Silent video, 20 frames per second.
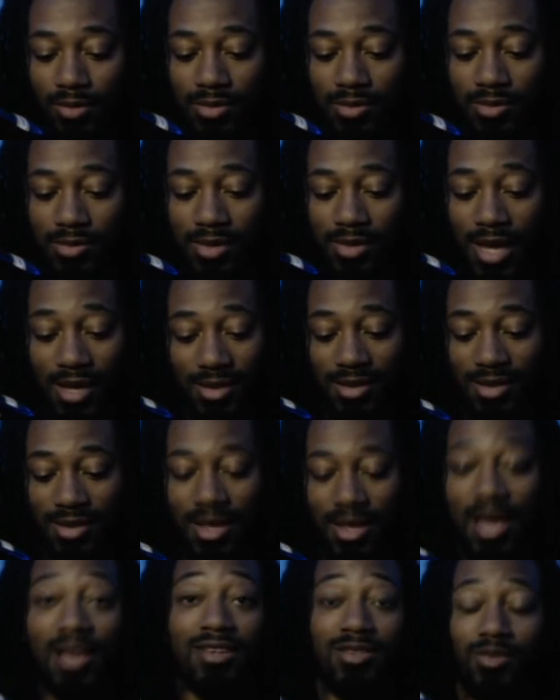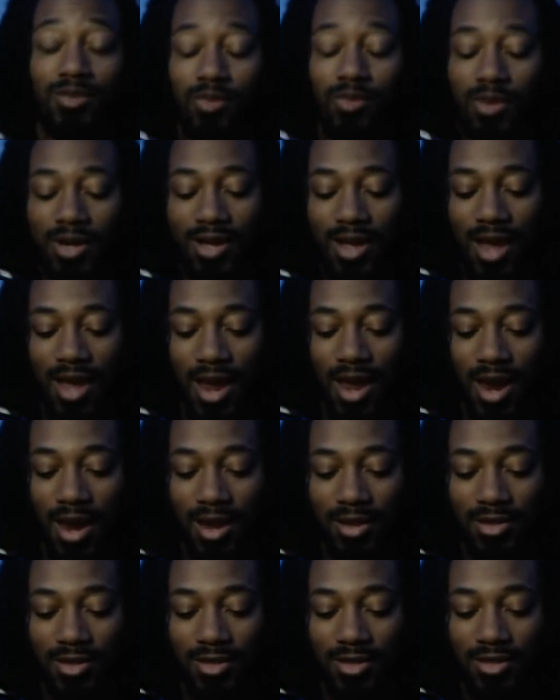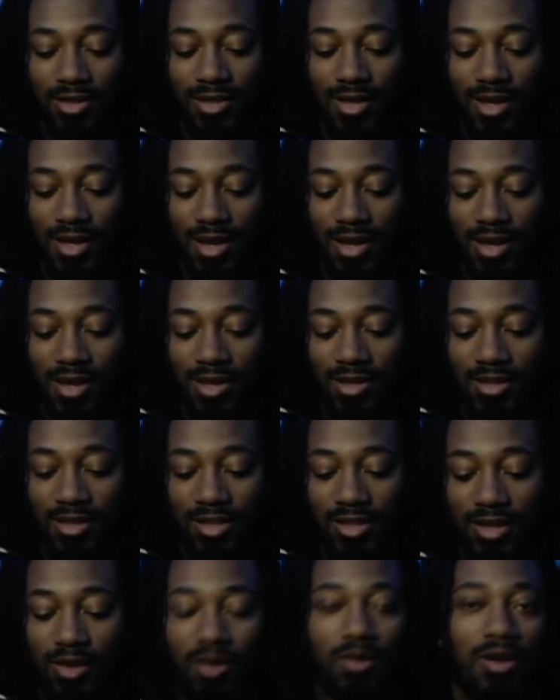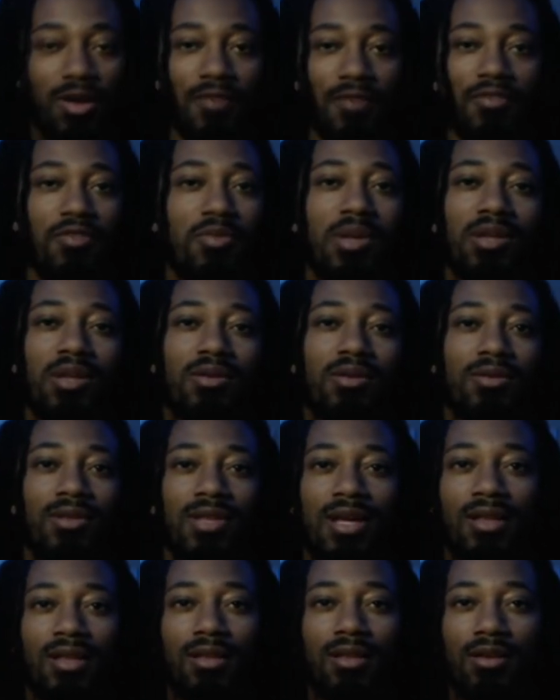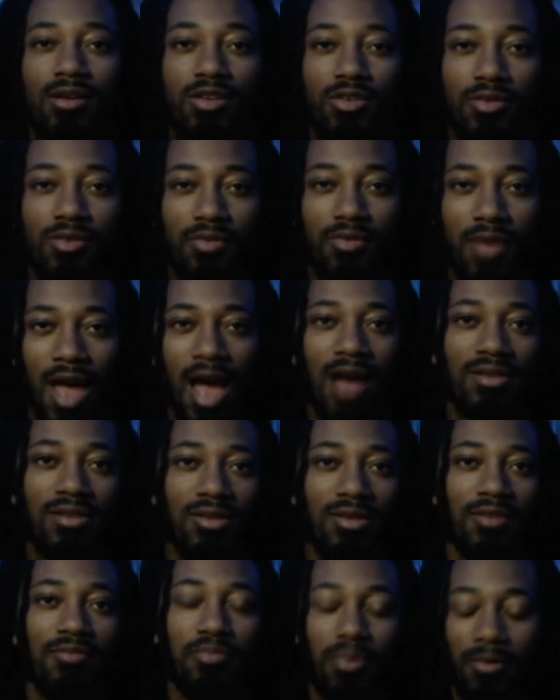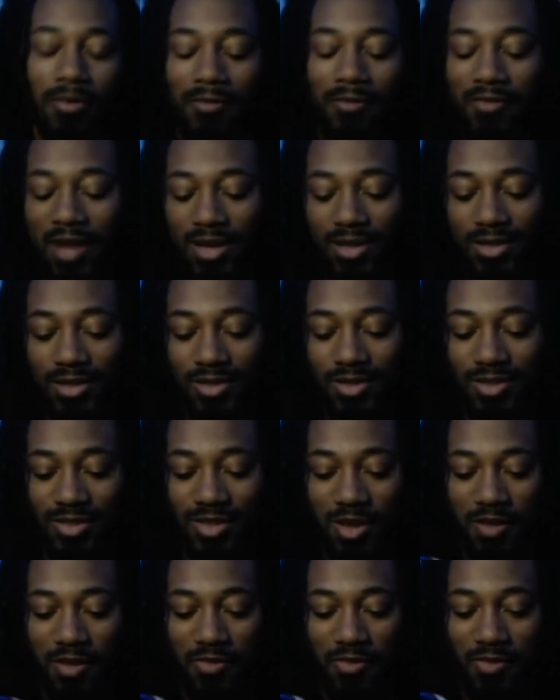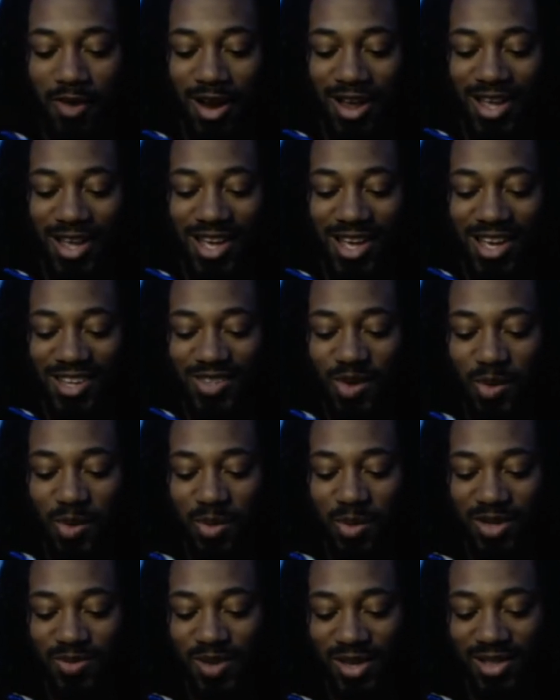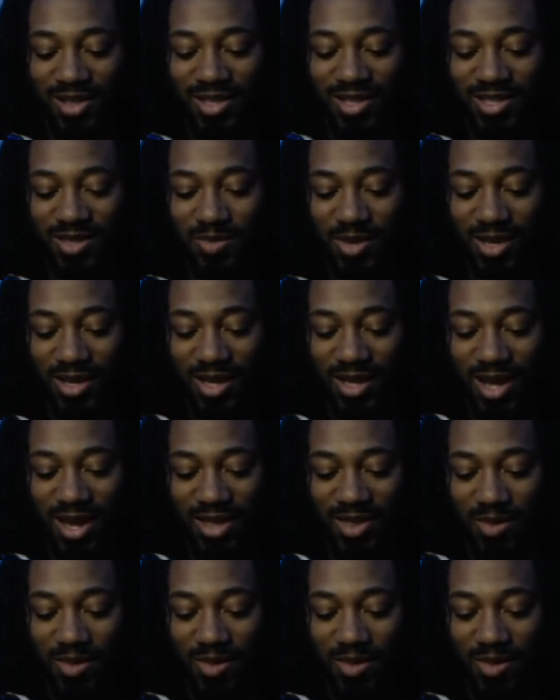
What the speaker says: taste history and just, you know, if you've been doing it that long, you have to perfect your stuff, right? So I'm expecting this to be like the